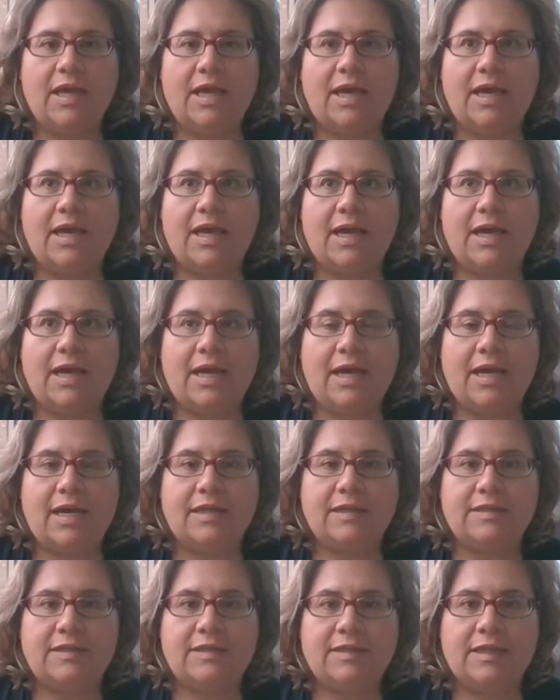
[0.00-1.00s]

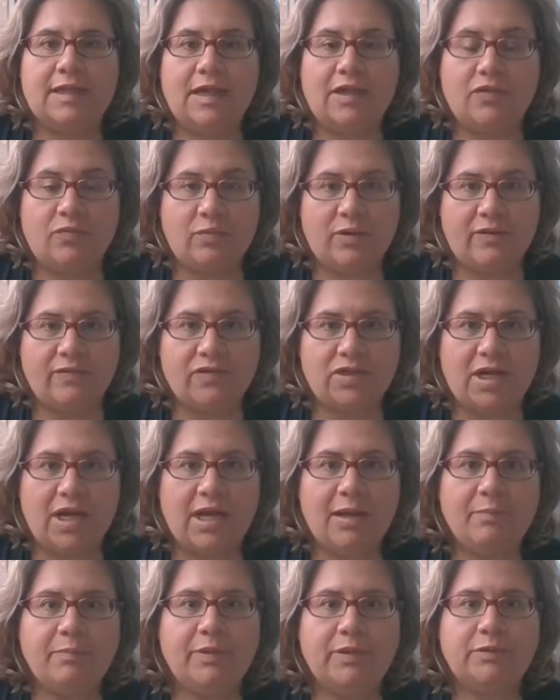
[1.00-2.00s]
at a thrift
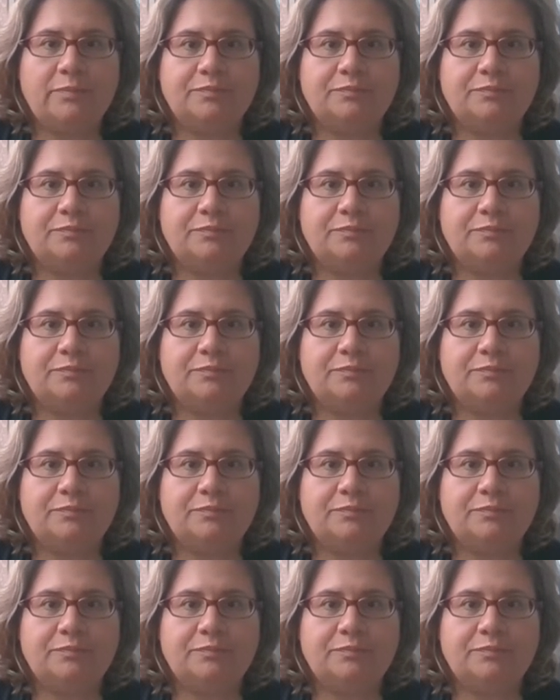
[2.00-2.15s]
shop,